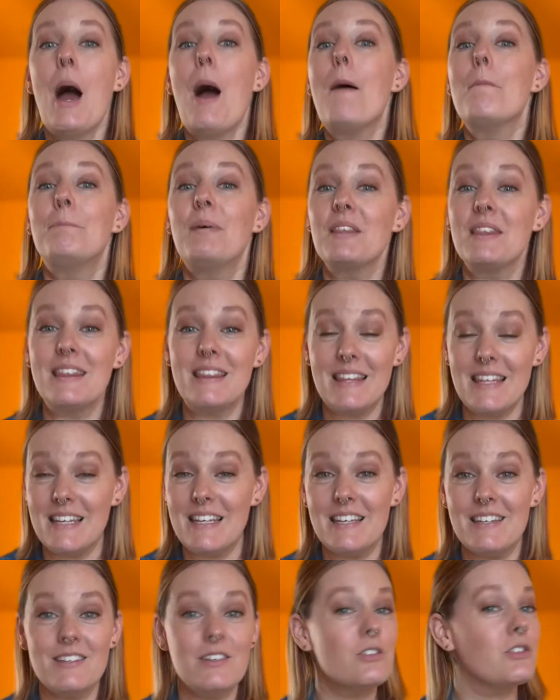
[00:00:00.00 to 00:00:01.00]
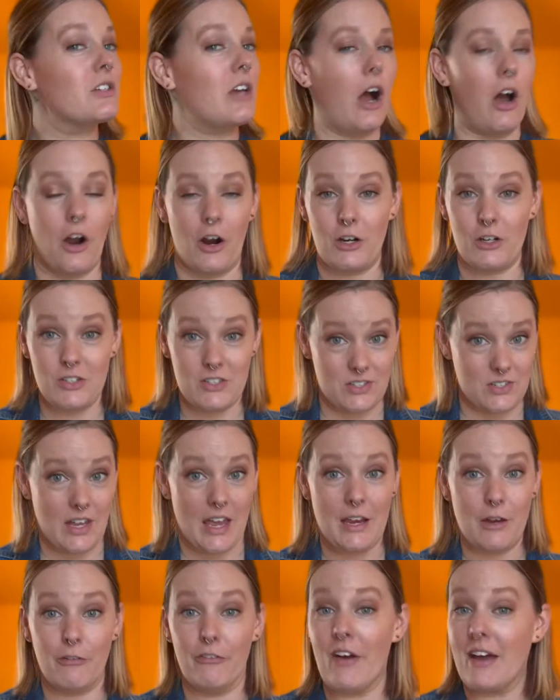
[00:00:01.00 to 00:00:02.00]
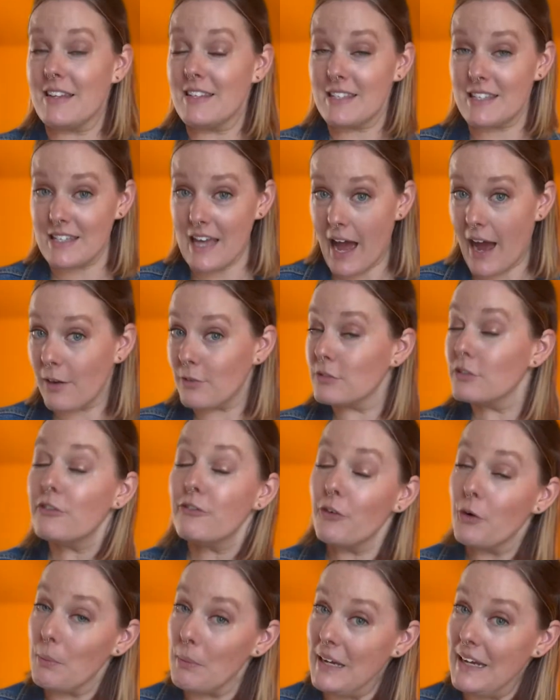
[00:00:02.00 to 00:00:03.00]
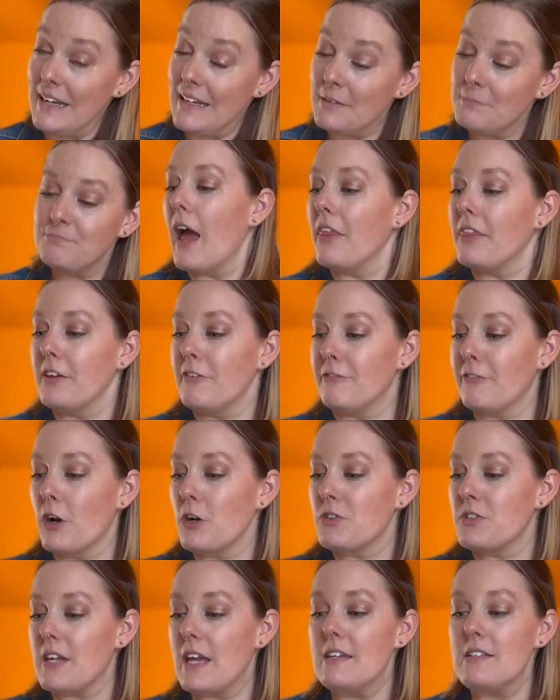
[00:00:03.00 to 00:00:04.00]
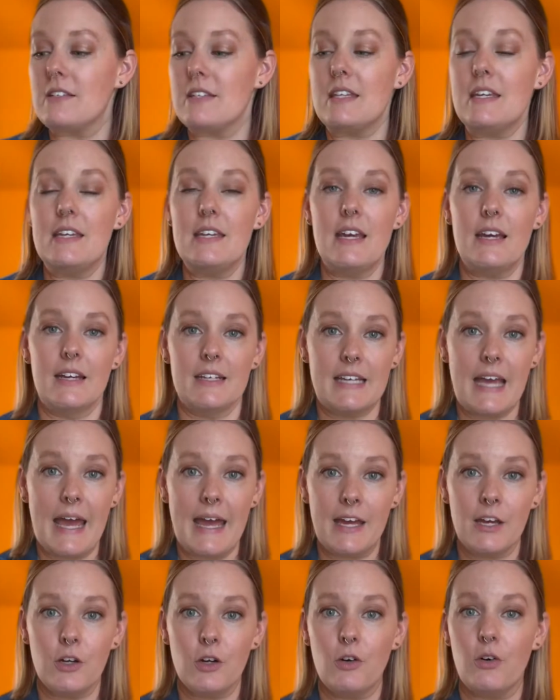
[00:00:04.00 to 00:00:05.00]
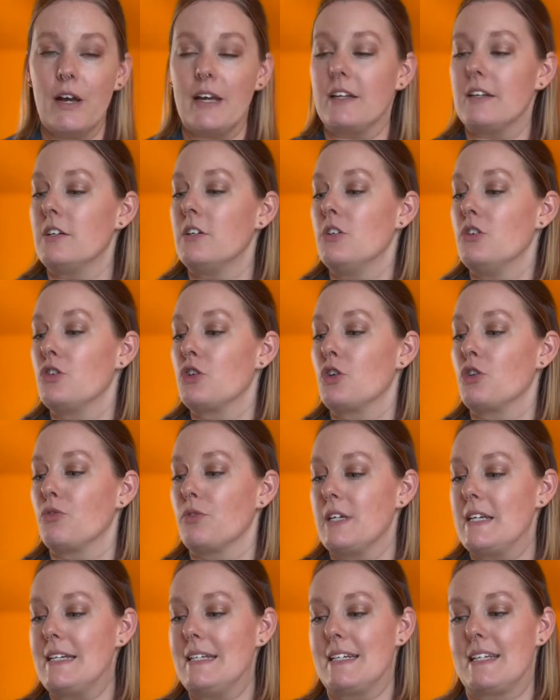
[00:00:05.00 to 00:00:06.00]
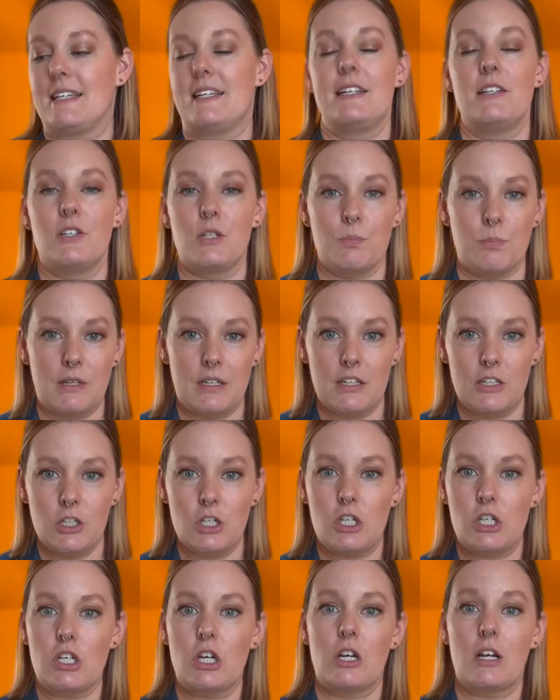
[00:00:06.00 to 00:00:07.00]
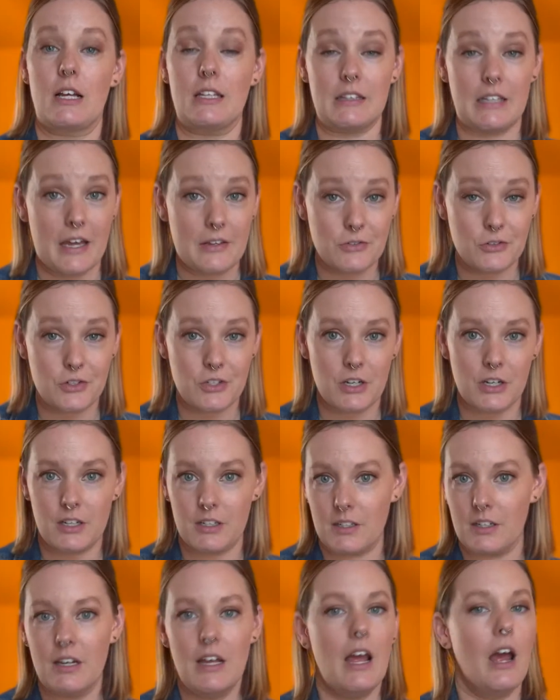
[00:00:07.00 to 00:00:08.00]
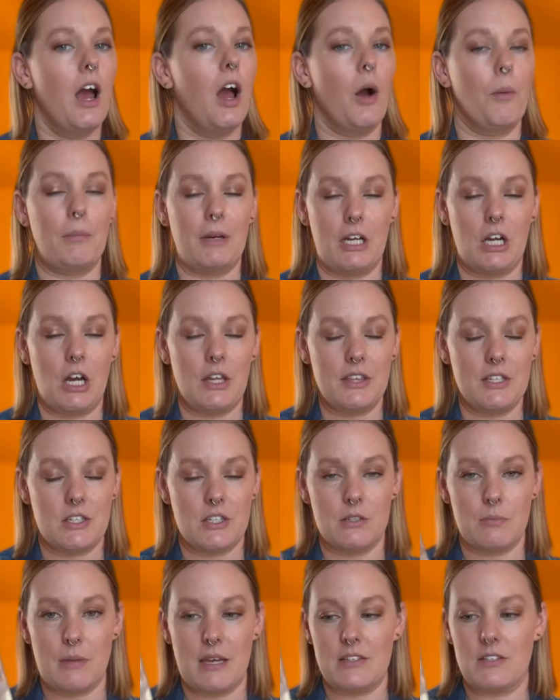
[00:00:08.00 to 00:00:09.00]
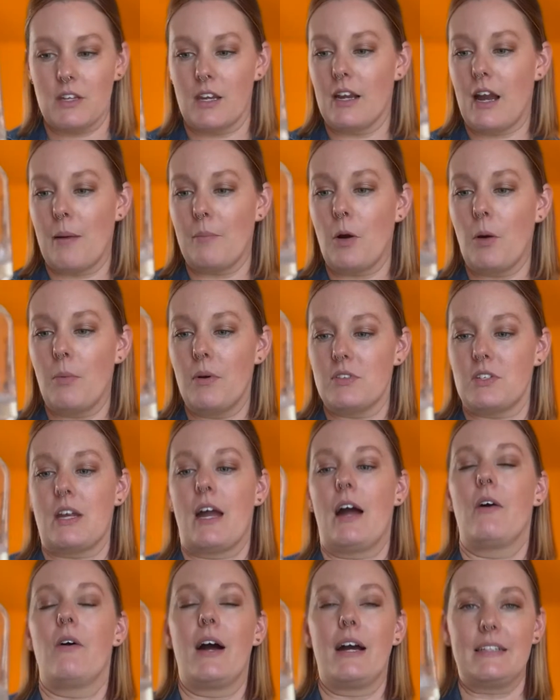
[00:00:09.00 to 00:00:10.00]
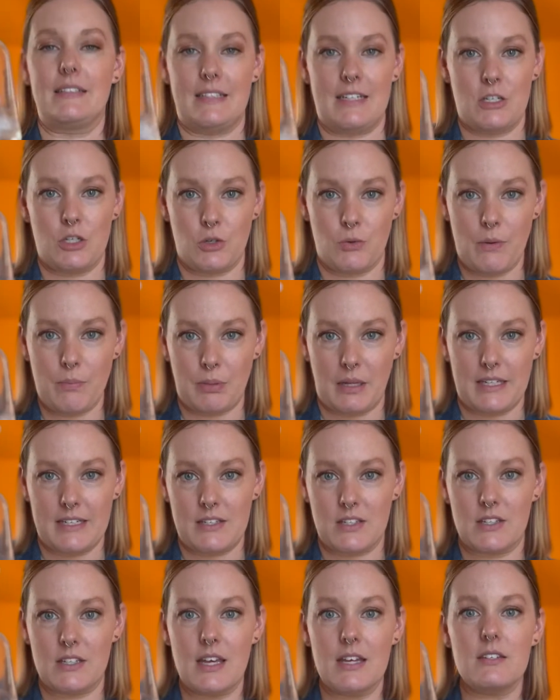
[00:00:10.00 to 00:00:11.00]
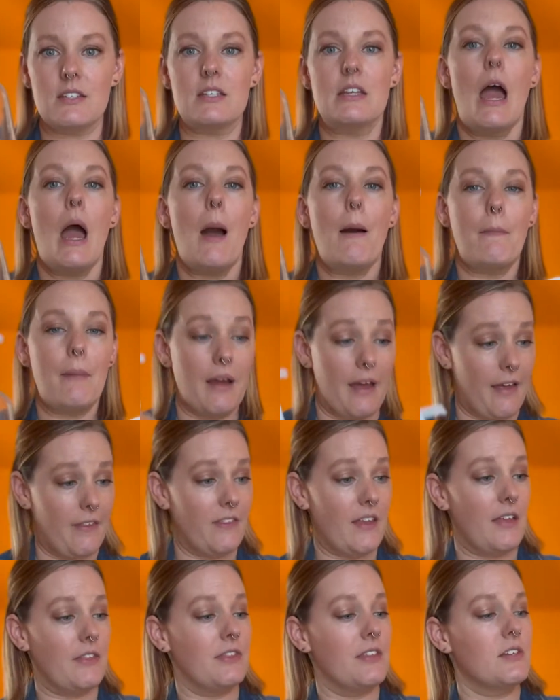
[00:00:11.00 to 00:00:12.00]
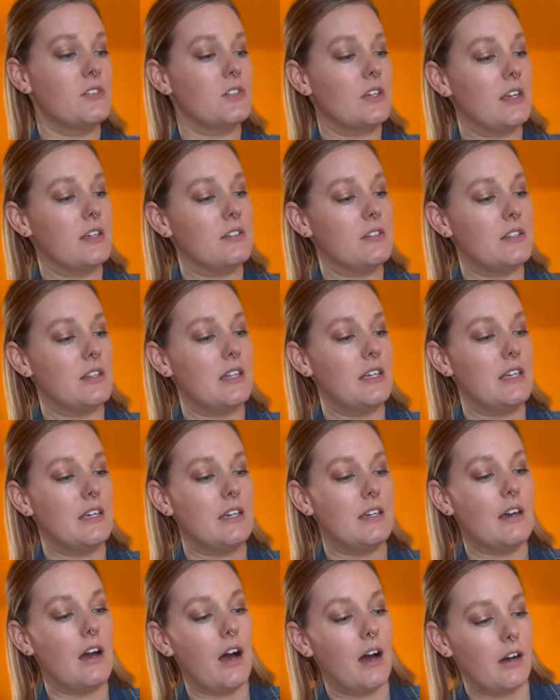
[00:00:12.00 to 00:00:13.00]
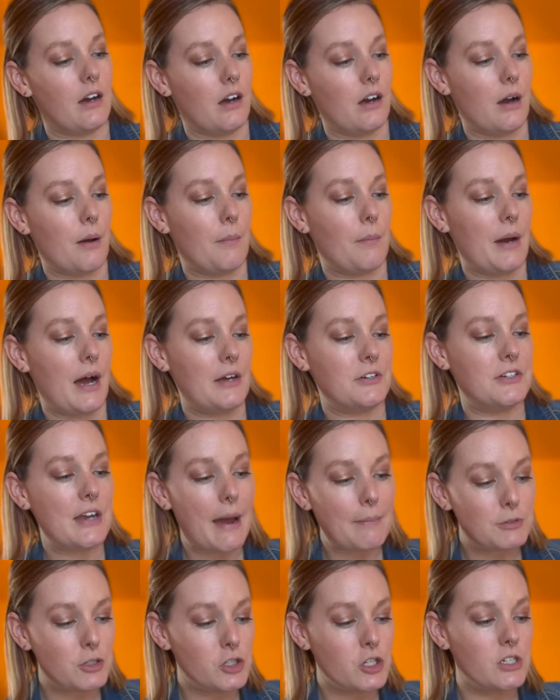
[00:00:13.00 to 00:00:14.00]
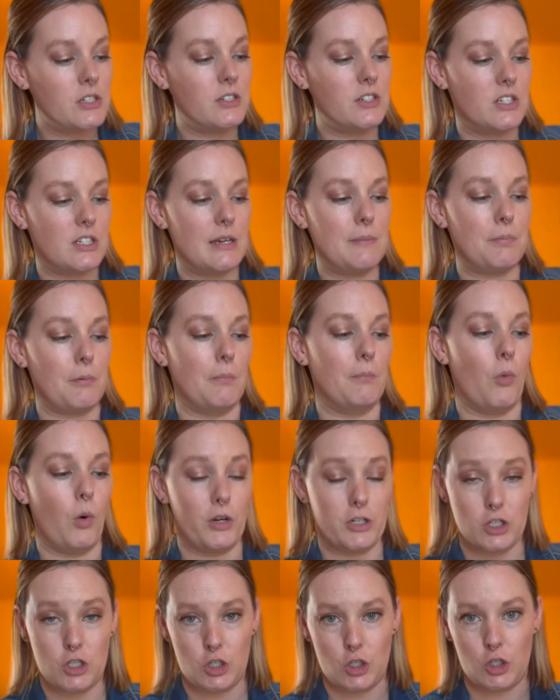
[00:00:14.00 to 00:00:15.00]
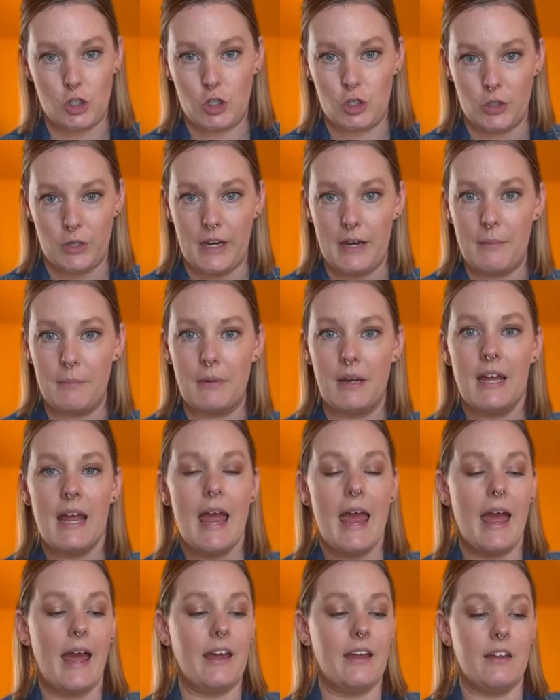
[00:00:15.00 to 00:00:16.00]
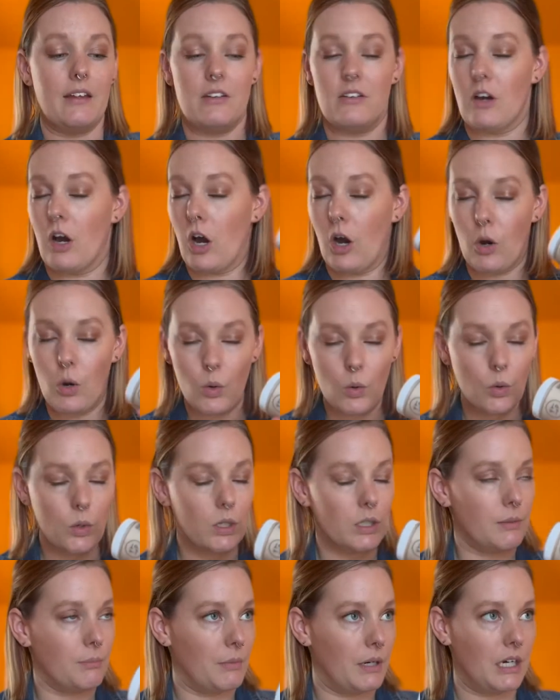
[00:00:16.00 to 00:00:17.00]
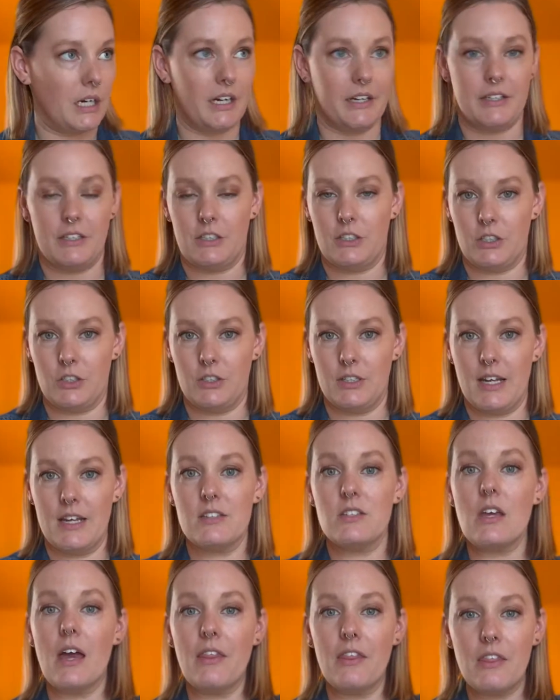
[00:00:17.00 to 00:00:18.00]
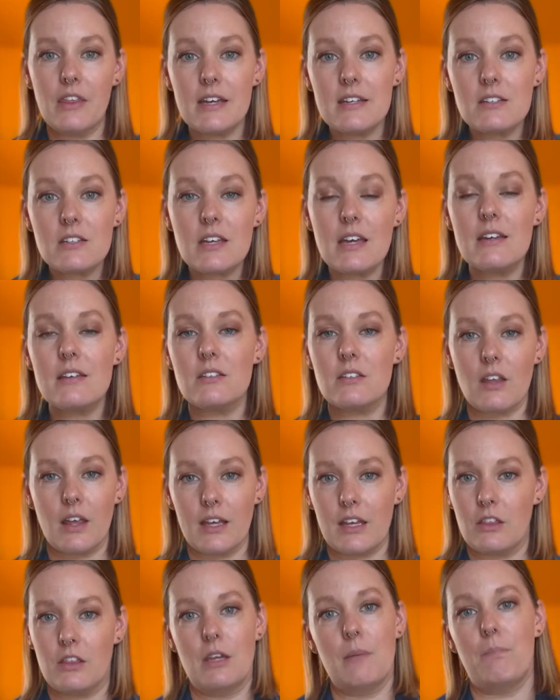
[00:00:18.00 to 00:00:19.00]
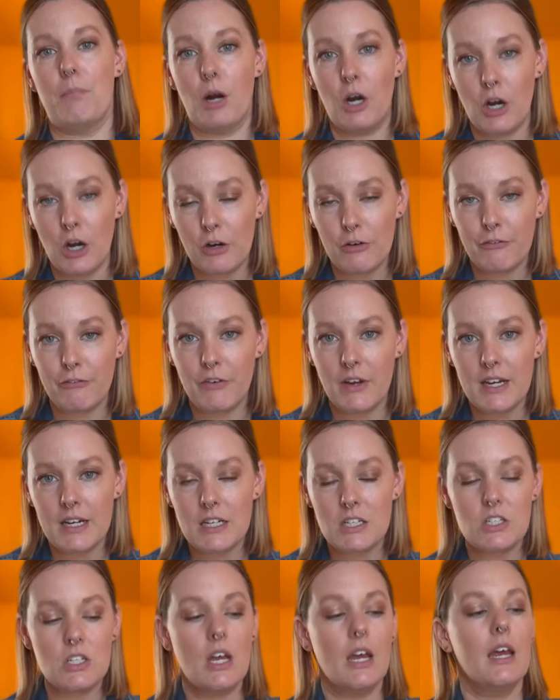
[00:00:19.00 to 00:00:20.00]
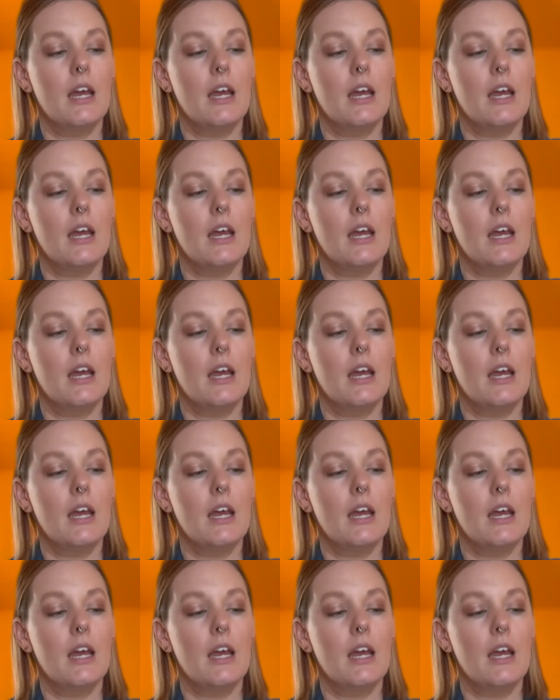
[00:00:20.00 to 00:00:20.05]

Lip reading: but these are safe and sound for me. The first is the Kale and Green Tea Spinach Cleanser. Oh my God, this is amazing. I'm almost out. I need to replace this. And then this is the Adaptogen Deep Moisture Cream. And oh my goodness, this is the perfect